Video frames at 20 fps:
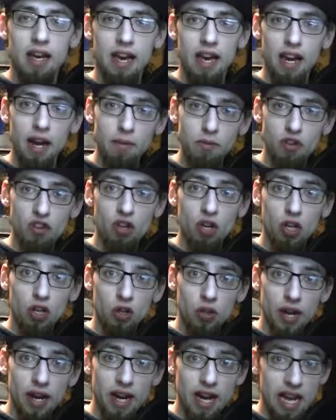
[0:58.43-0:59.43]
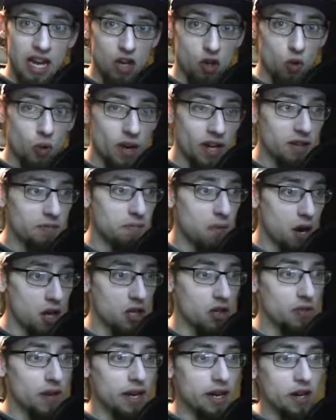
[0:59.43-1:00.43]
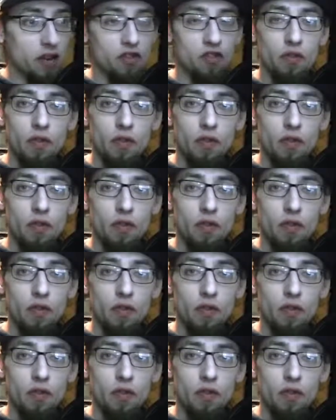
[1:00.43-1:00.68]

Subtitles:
I'm just going to create a quick marker right here so